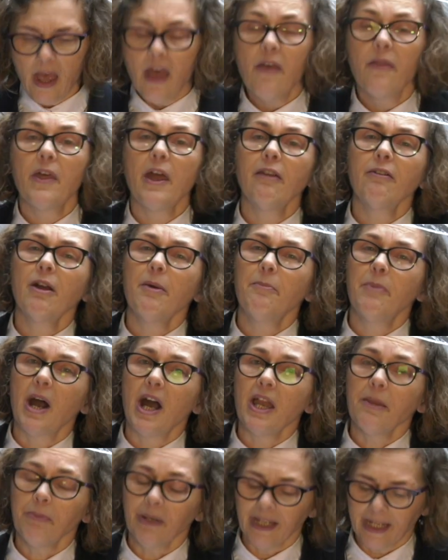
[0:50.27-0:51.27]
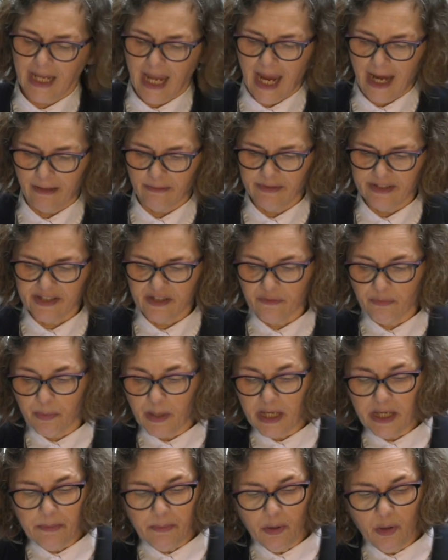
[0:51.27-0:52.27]
There are Bible accounts of
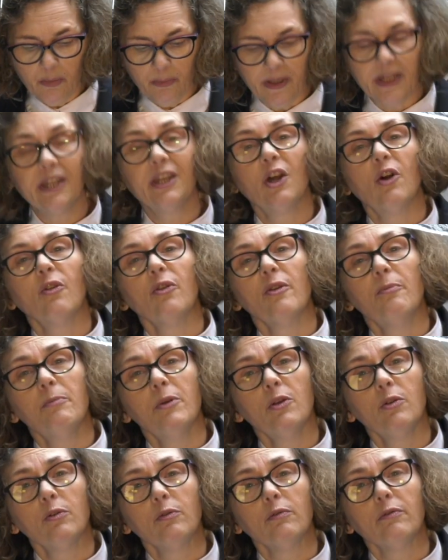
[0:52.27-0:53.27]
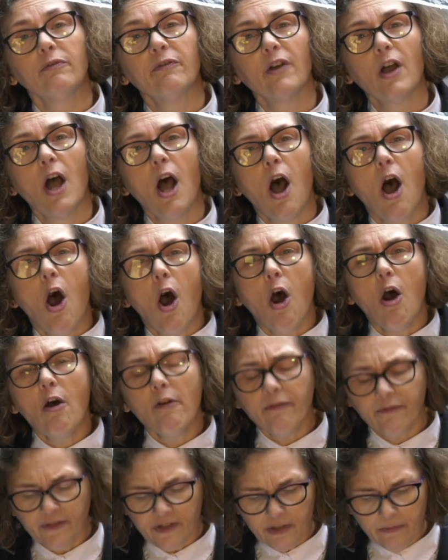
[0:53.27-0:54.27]
people being on the move,
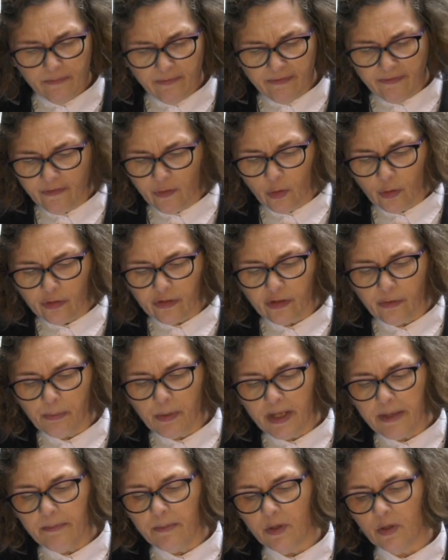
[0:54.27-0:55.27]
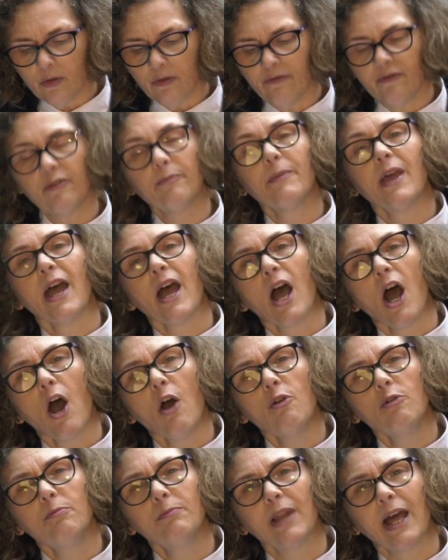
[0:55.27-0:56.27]
often forcibly moved from their
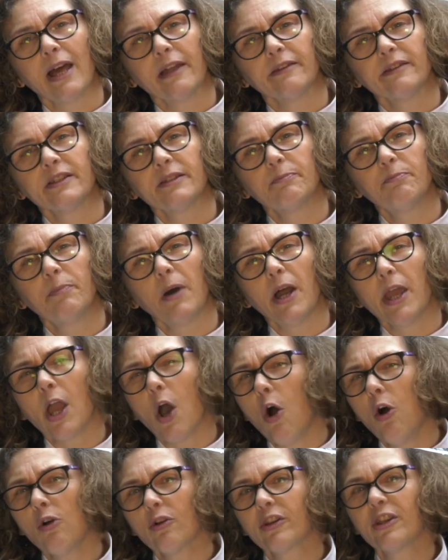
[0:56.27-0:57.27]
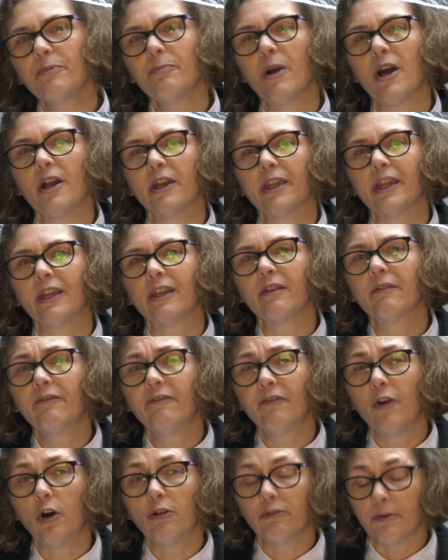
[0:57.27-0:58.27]
homeland by occupying
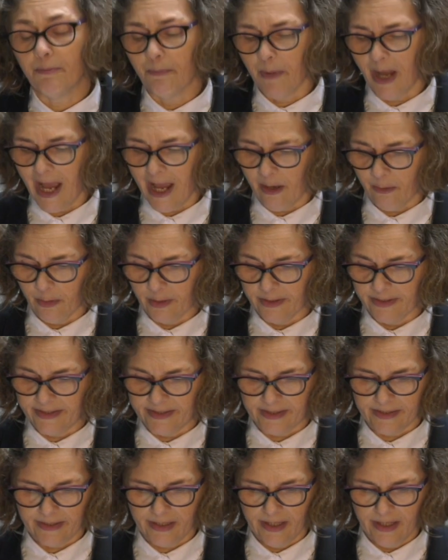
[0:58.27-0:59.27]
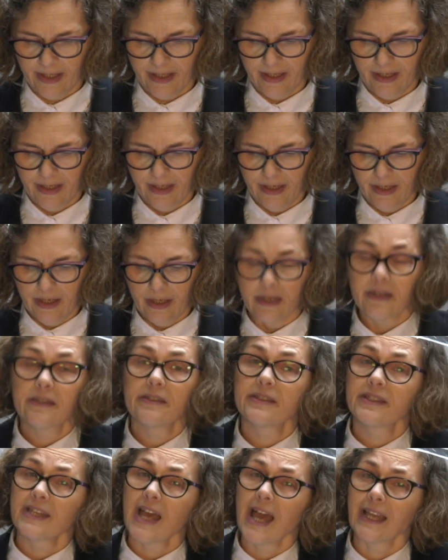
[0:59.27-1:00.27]
foreign powers.
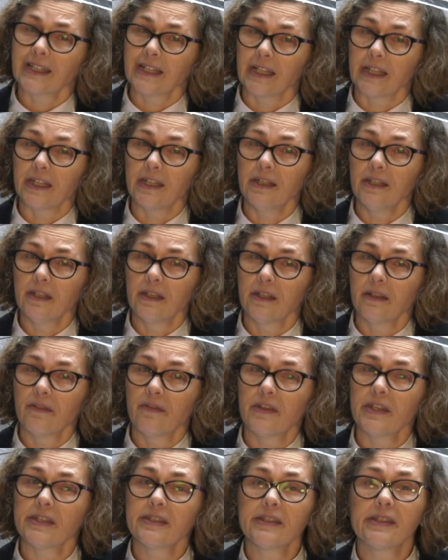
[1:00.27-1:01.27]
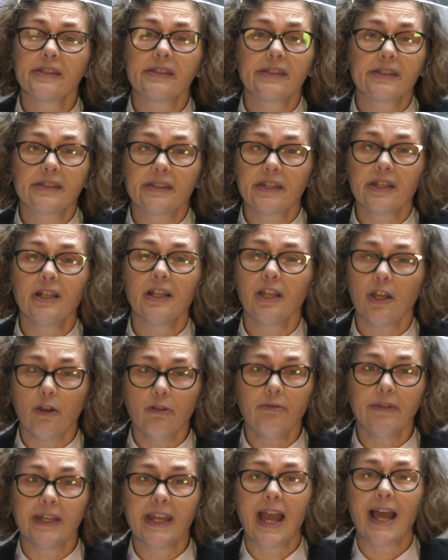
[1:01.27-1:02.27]
Sadly, this is still a
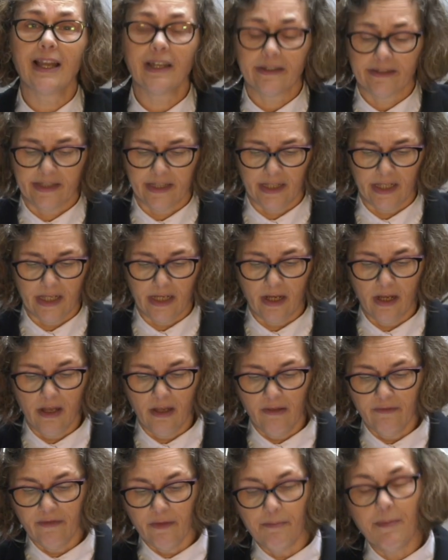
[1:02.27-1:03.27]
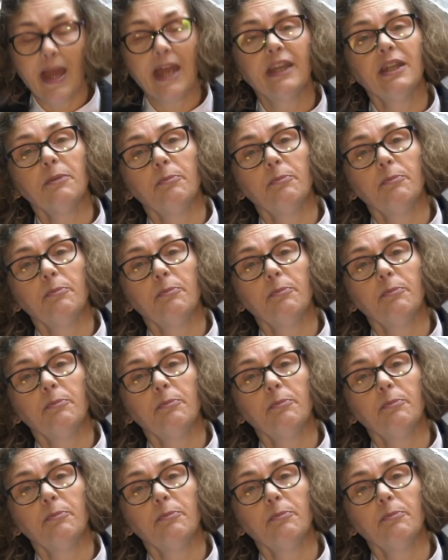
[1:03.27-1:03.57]
reality for many